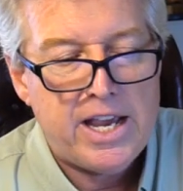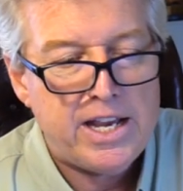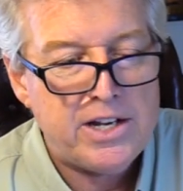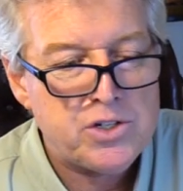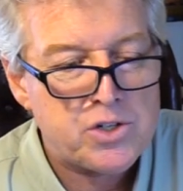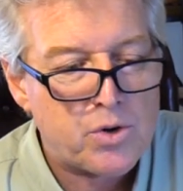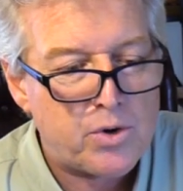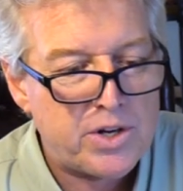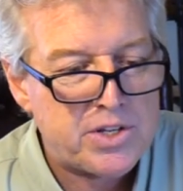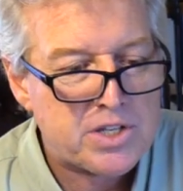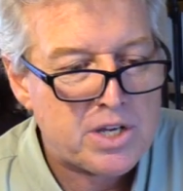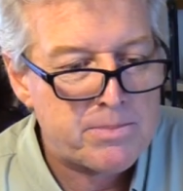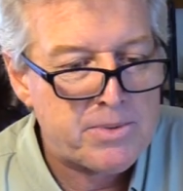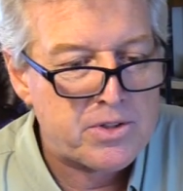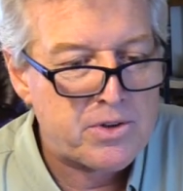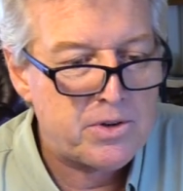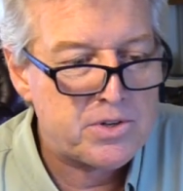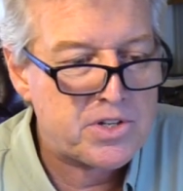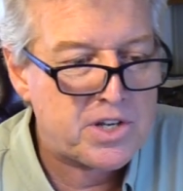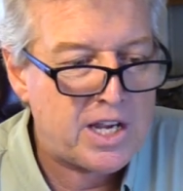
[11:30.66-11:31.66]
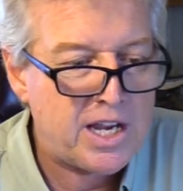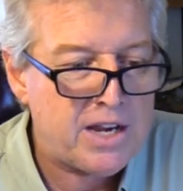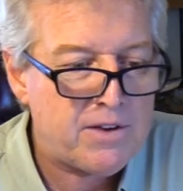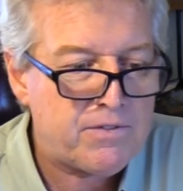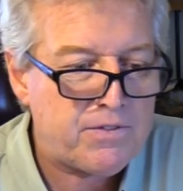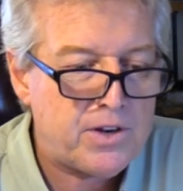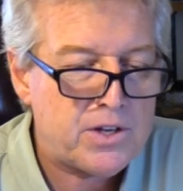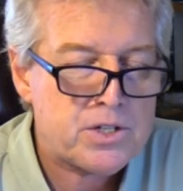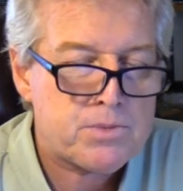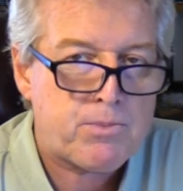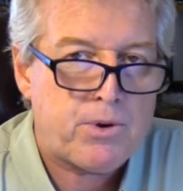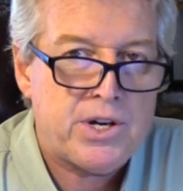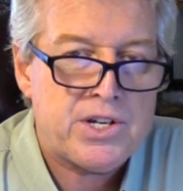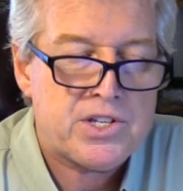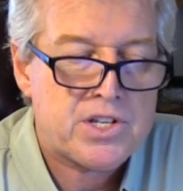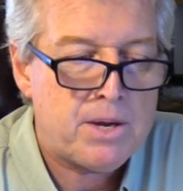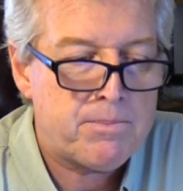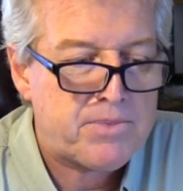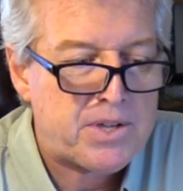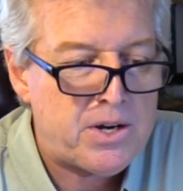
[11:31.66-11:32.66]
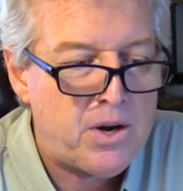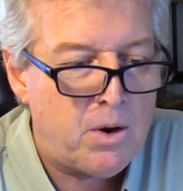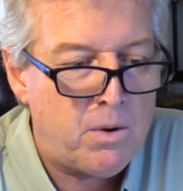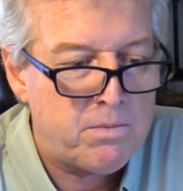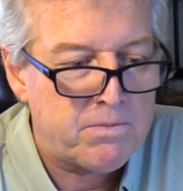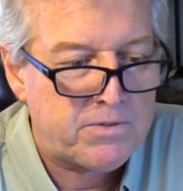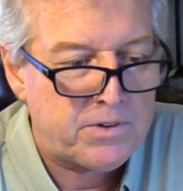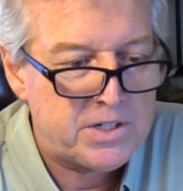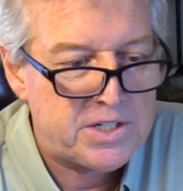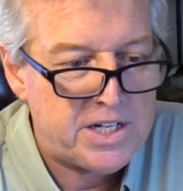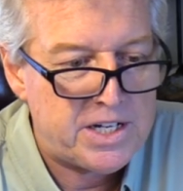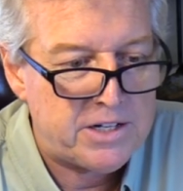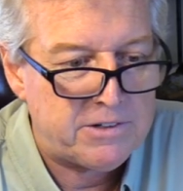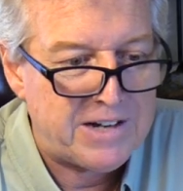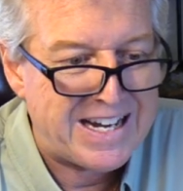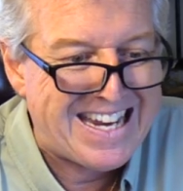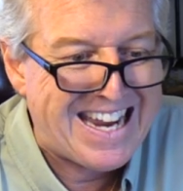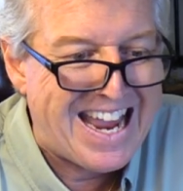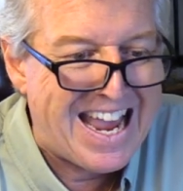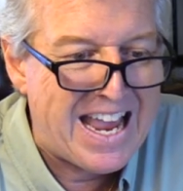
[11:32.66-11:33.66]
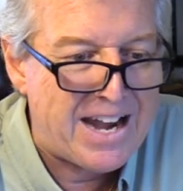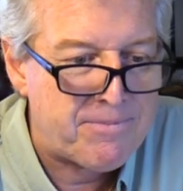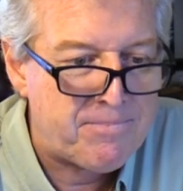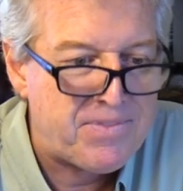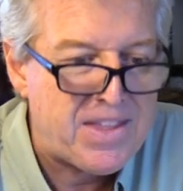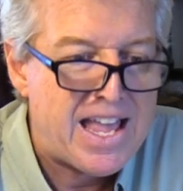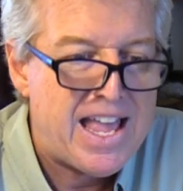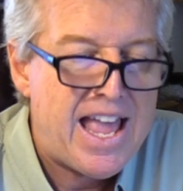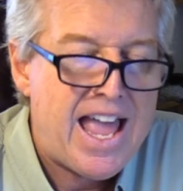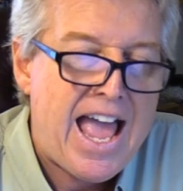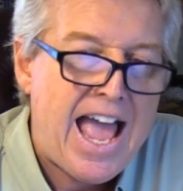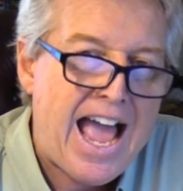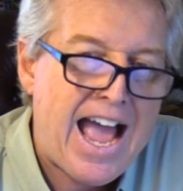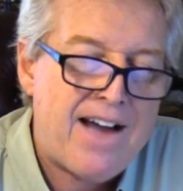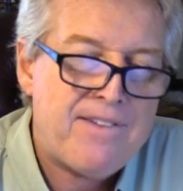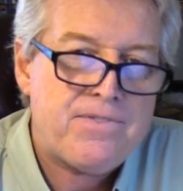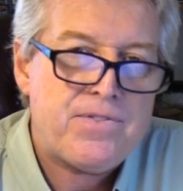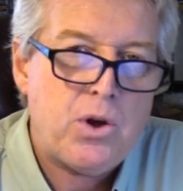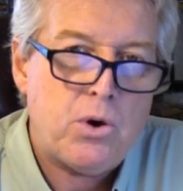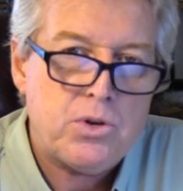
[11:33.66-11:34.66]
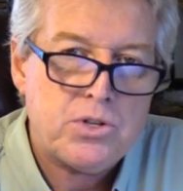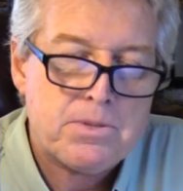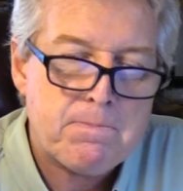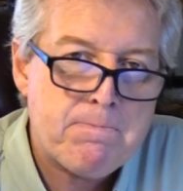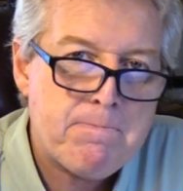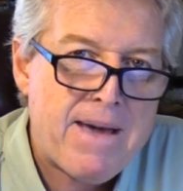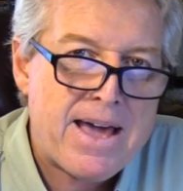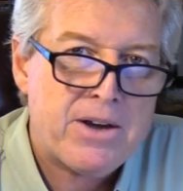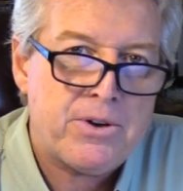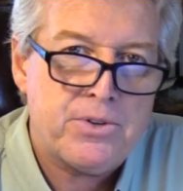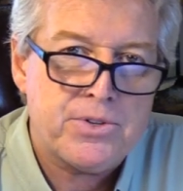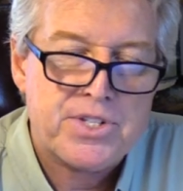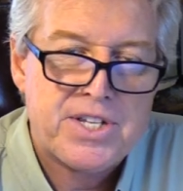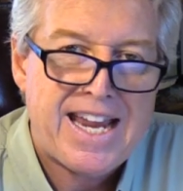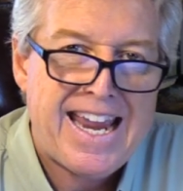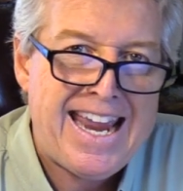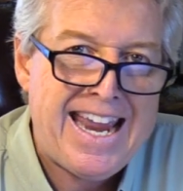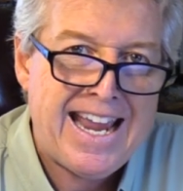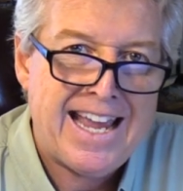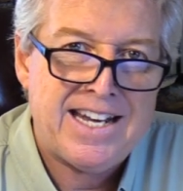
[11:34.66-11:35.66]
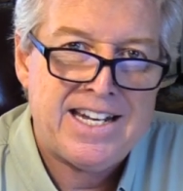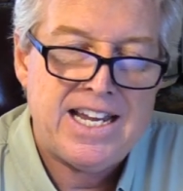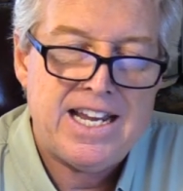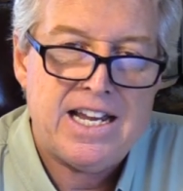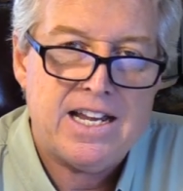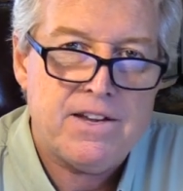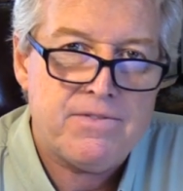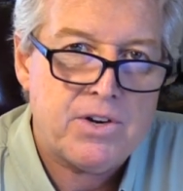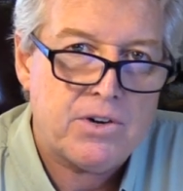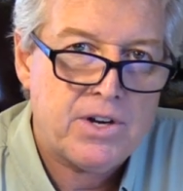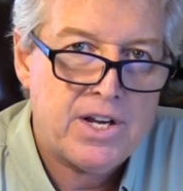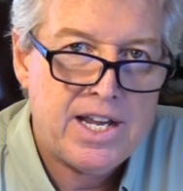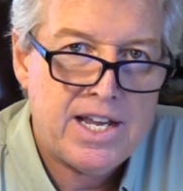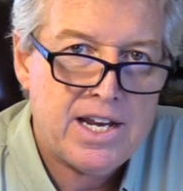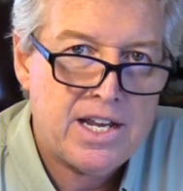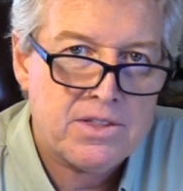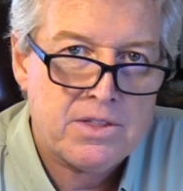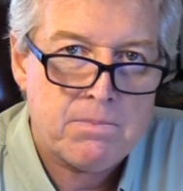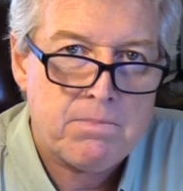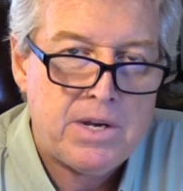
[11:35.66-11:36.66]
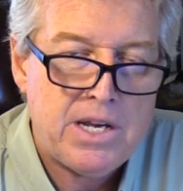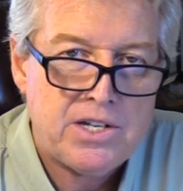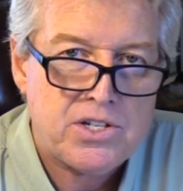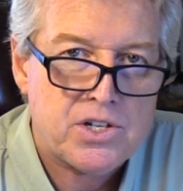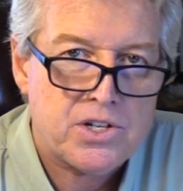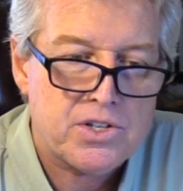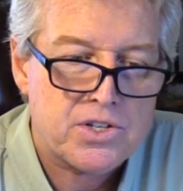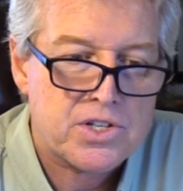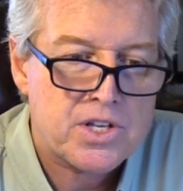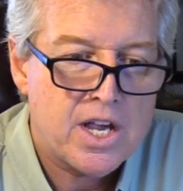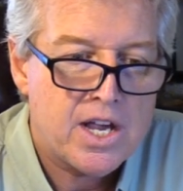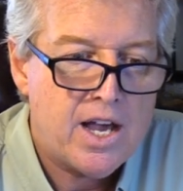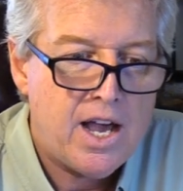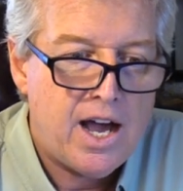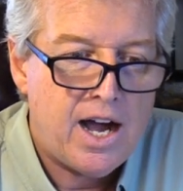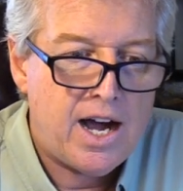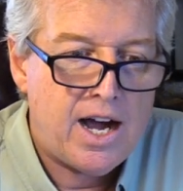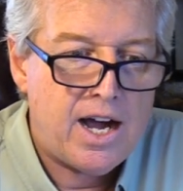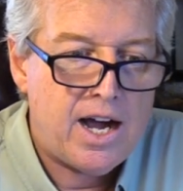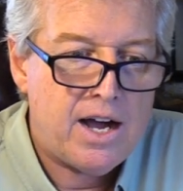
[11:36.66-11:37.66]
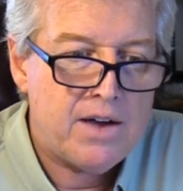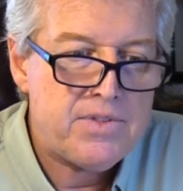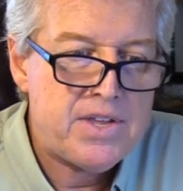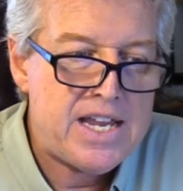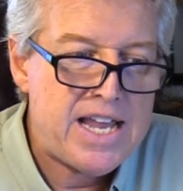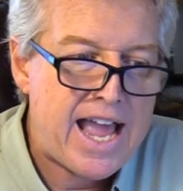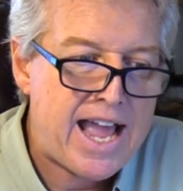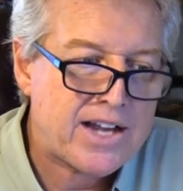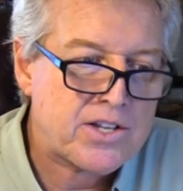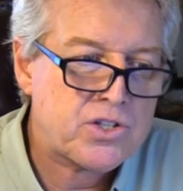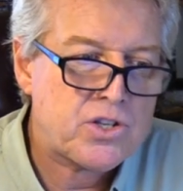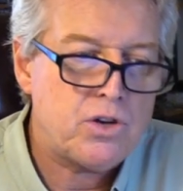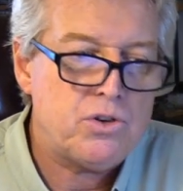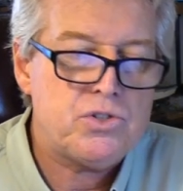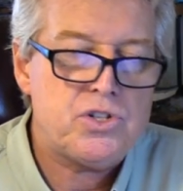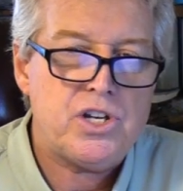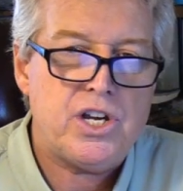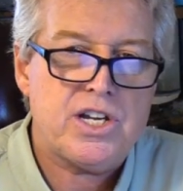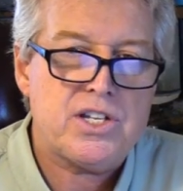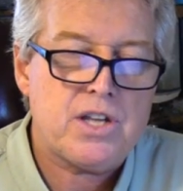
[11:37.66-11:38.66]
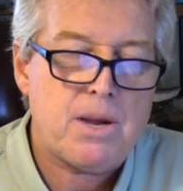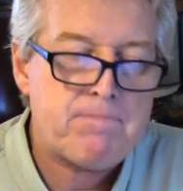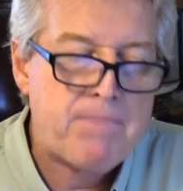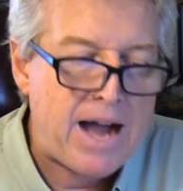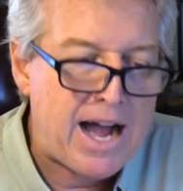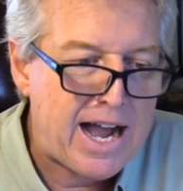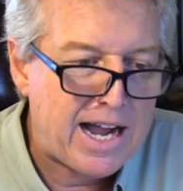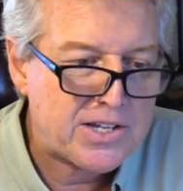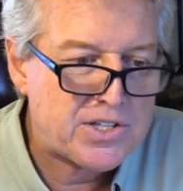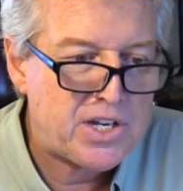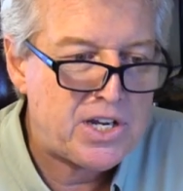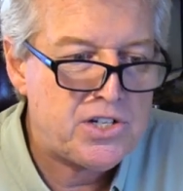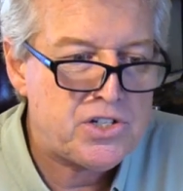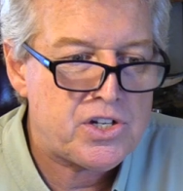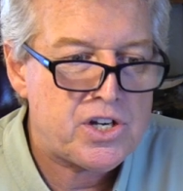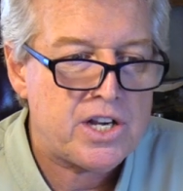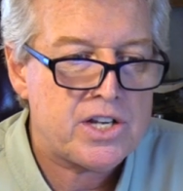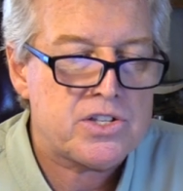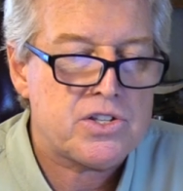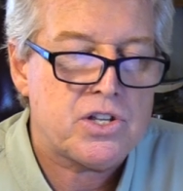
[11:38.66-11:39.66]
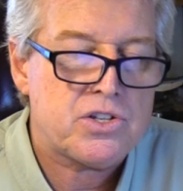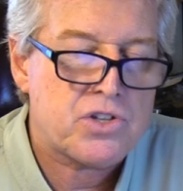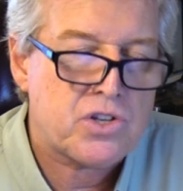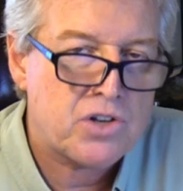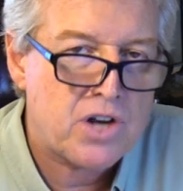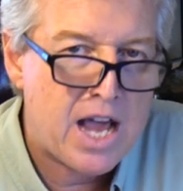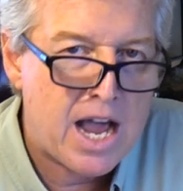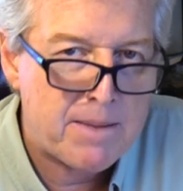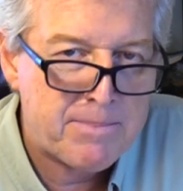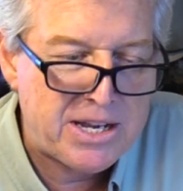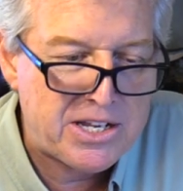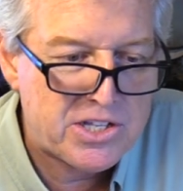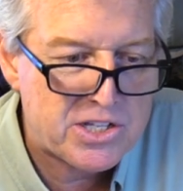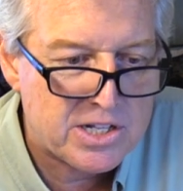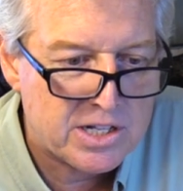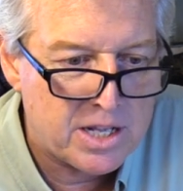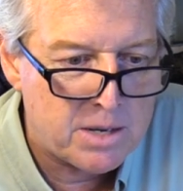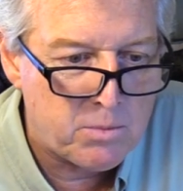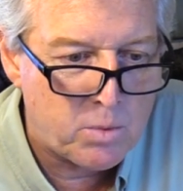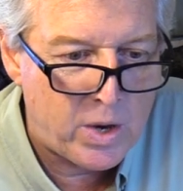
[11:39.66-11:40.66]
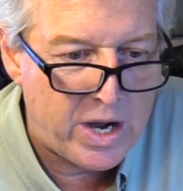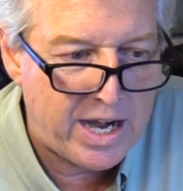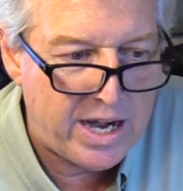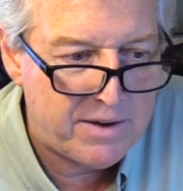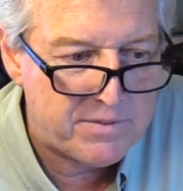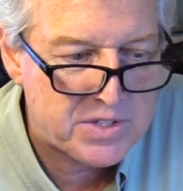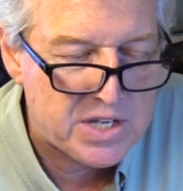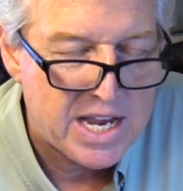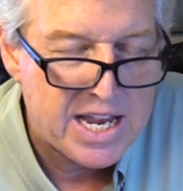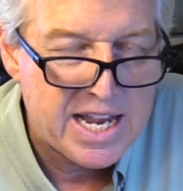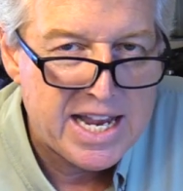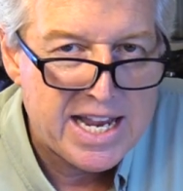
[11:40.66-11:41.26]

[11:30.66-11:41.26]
enjoy some of those kingfish, bring something home for dinner. Again, have those medals handy if you're hitting the beaches. The exo jigs, epoxy jigs, the tsunami slim waves.